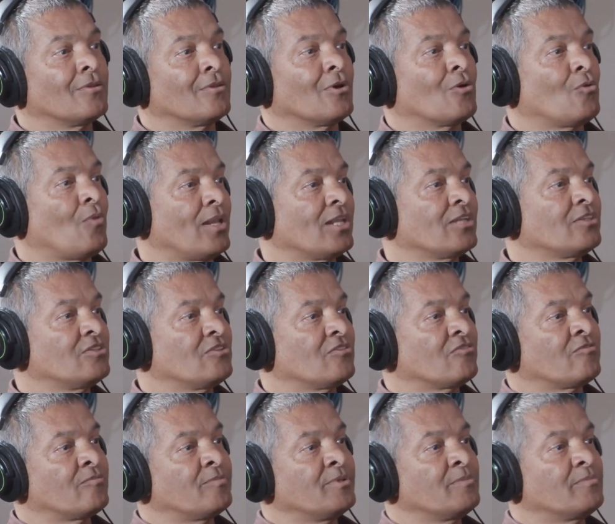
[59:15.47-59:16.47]
The quality
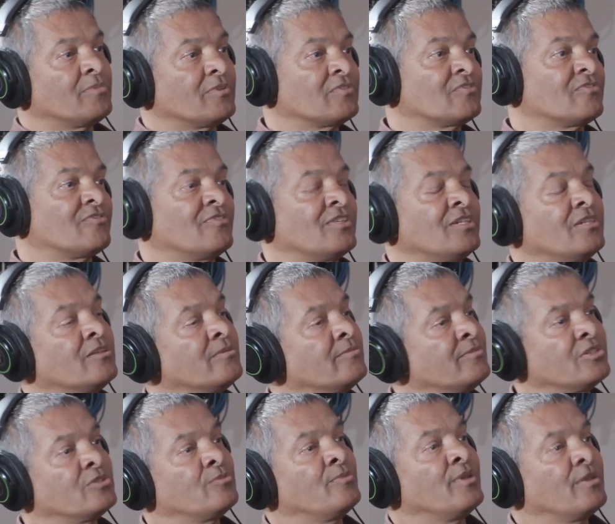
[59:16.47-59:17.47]
of people's
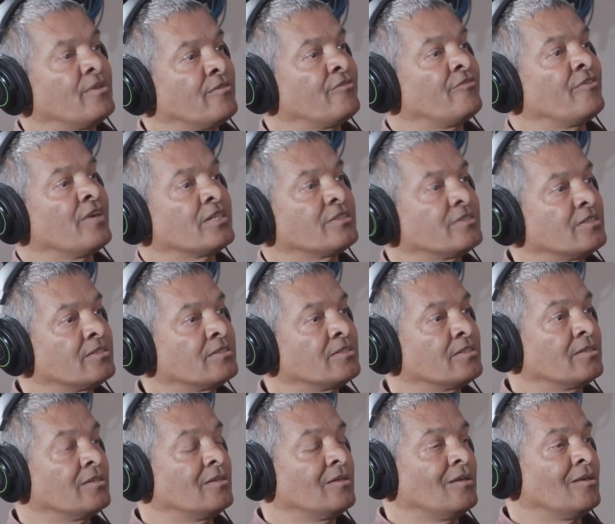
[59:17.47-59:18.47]
freedom is being affected